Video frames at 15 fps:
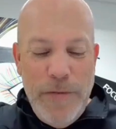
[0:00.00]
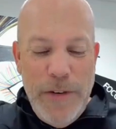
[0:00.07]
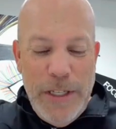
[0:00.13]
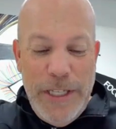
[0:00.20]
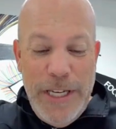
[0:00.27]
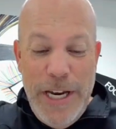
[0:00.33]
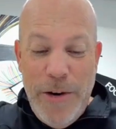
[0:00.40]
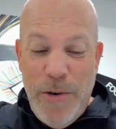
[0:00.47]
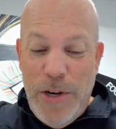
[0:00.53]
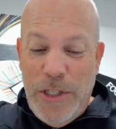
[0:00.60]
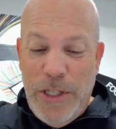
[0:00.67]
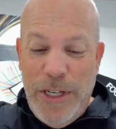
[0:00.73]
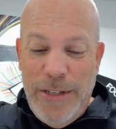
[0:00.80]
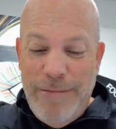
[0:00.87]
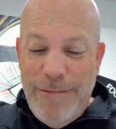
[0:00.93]
if you see
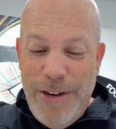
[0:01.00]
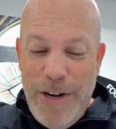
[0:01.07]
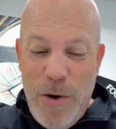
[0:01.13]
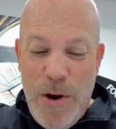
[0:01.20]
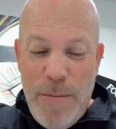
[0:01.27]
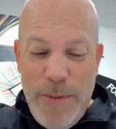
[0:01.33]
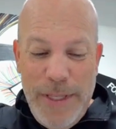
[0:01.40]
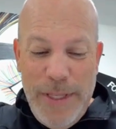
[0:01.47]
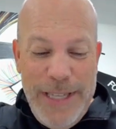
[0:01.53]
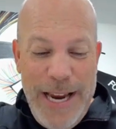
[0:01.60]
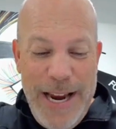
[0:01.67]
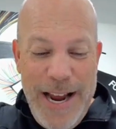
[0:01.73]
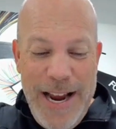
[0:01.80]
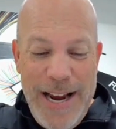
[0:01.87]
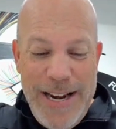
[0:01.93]
Christian, go up and say
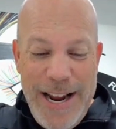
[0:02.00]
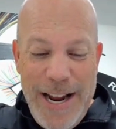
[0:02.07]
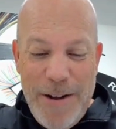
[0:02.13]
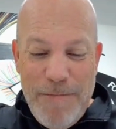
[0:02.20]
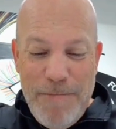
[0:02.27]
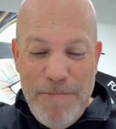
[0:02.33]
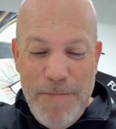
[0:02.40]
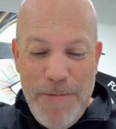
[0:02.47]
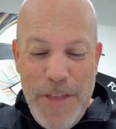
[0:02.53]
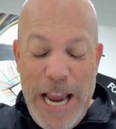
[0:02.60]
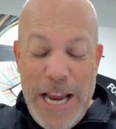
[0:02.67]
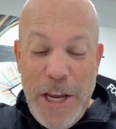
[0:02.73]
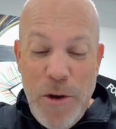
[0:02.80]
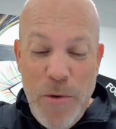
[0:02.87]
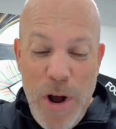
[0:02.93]
hi now.
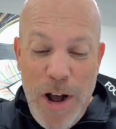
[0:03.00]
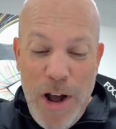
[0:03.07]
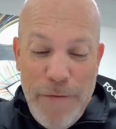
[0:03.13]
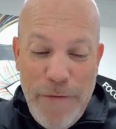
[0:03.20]
Thank you all.